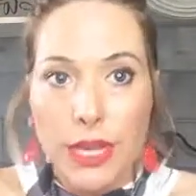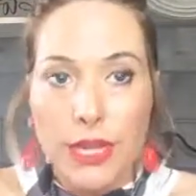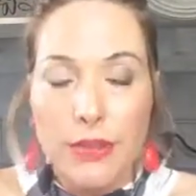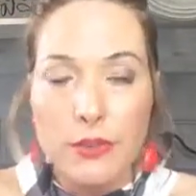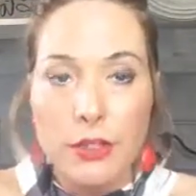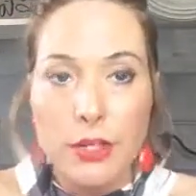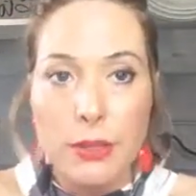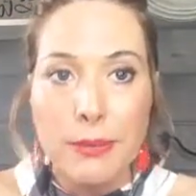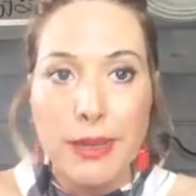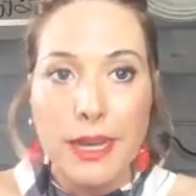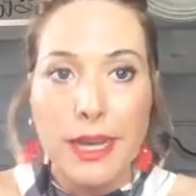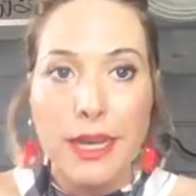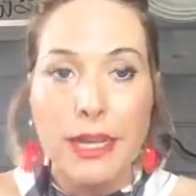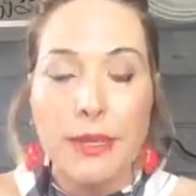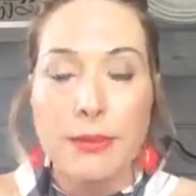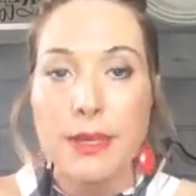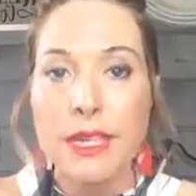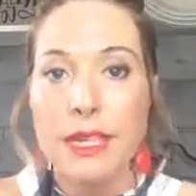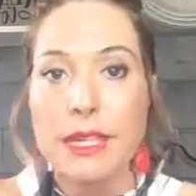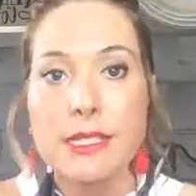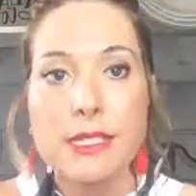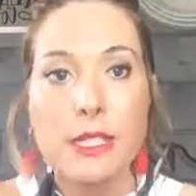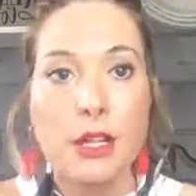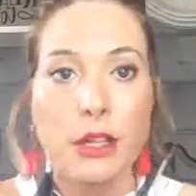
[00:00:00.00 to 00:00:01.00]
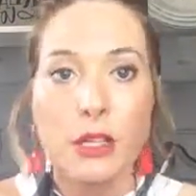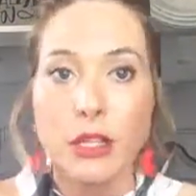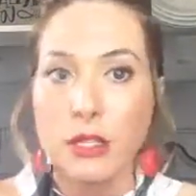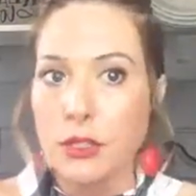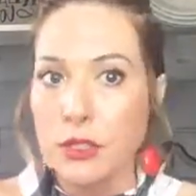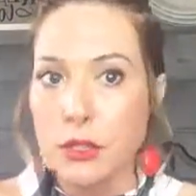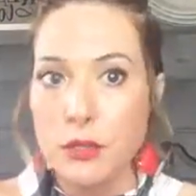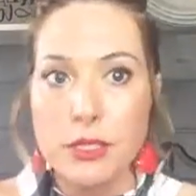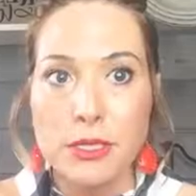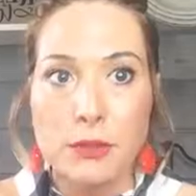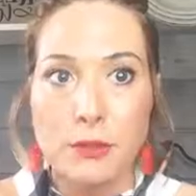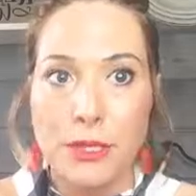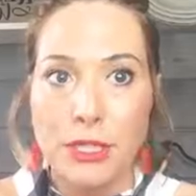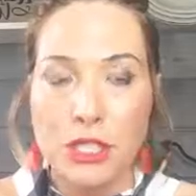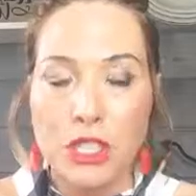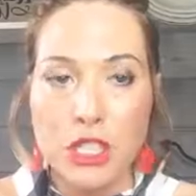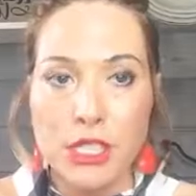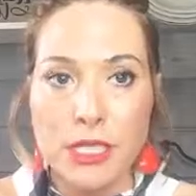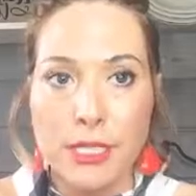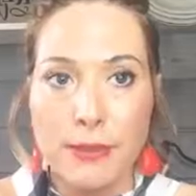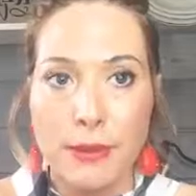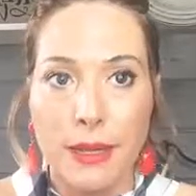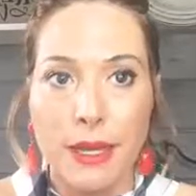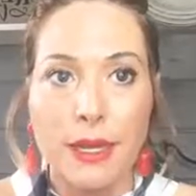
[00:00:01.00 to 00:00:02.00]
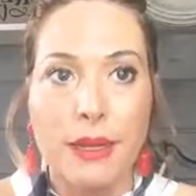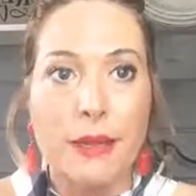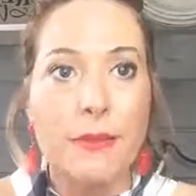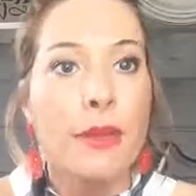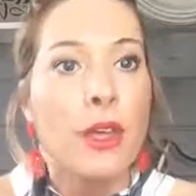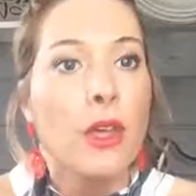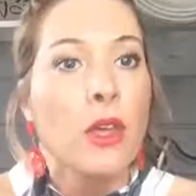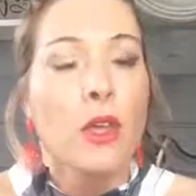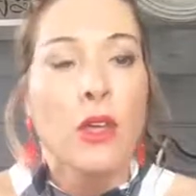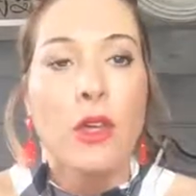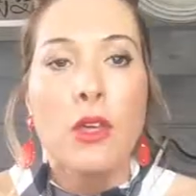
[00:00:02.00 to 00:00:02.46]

everybody because all you do is pitch and spam,